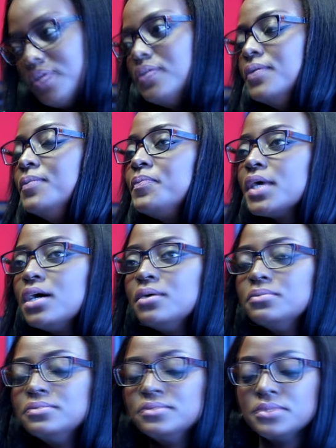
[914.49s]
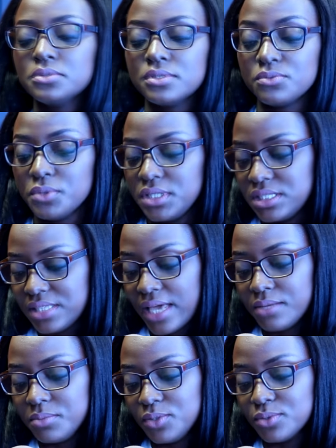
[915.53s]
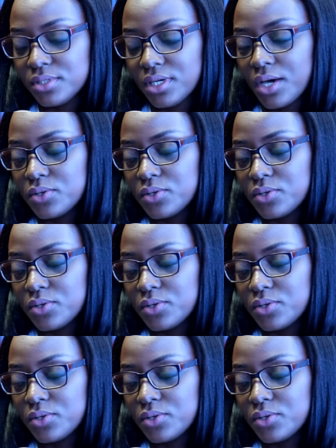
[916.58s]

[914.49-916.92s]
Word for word: Mm-hmm. Um, it was really sad music.